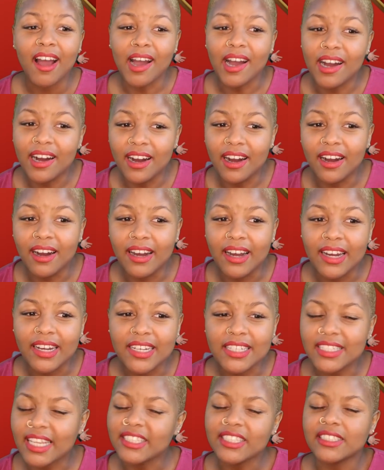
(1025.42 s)

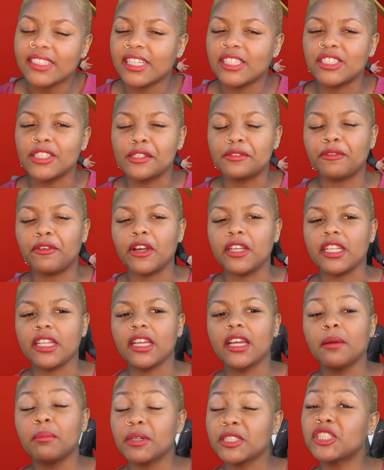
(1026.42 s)
Because I just think she's
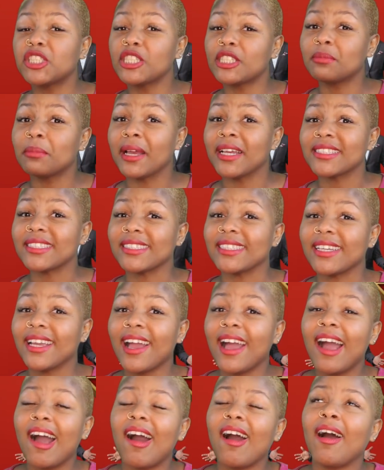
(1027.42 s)
funny, but she's messy.
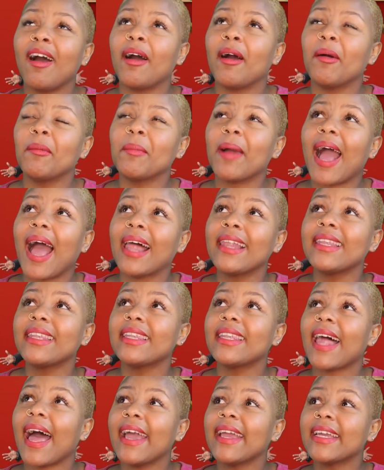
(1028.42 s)

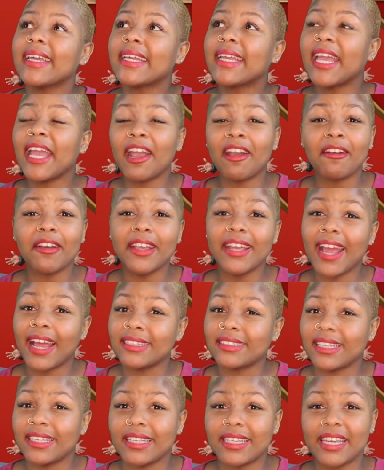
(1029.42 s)
I like Carrie.
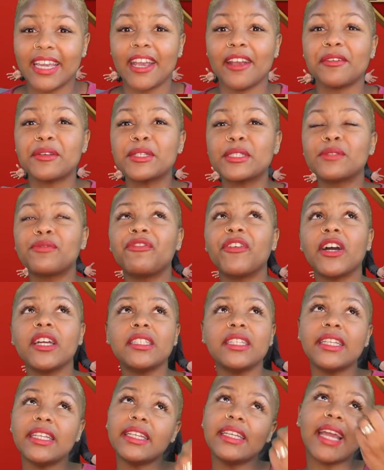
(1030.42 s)
I think Carrie's
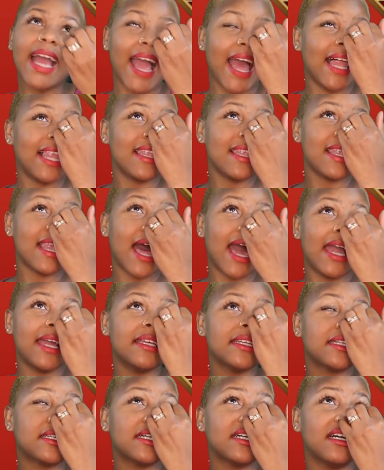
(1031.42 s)
funny. I
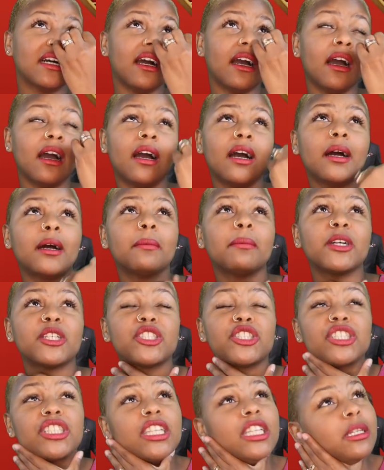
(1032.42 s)
like
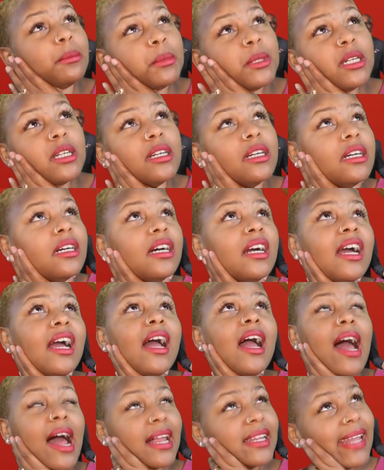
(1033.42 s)
Ashima.
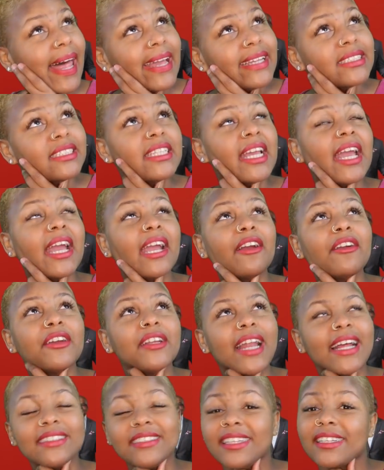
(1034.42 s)
I like
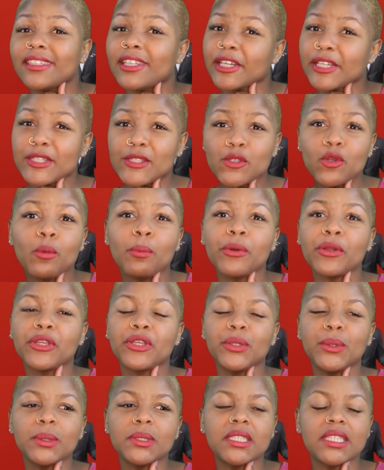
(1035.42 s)
Darren. I think they're super
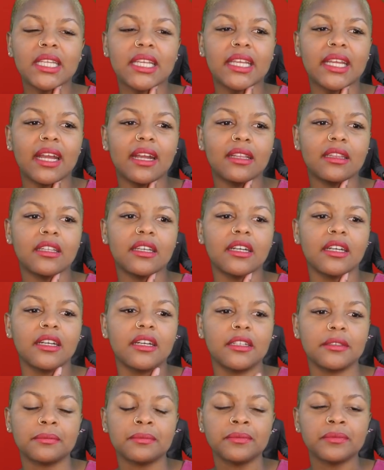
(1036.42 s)
cute
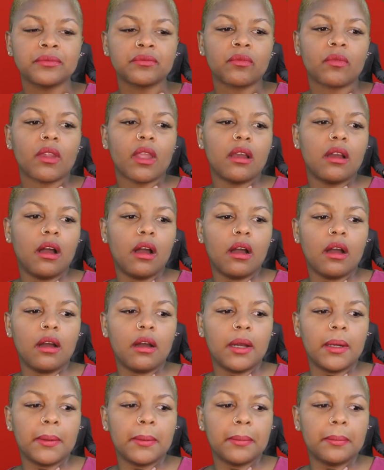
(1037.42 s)
together.
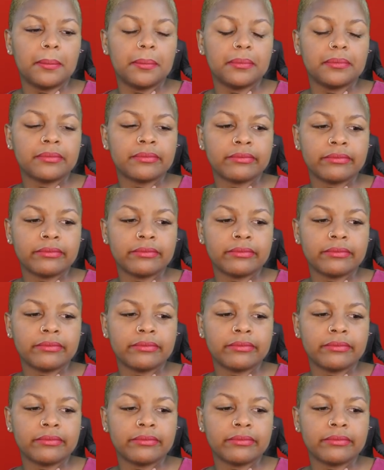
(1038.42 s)
Can't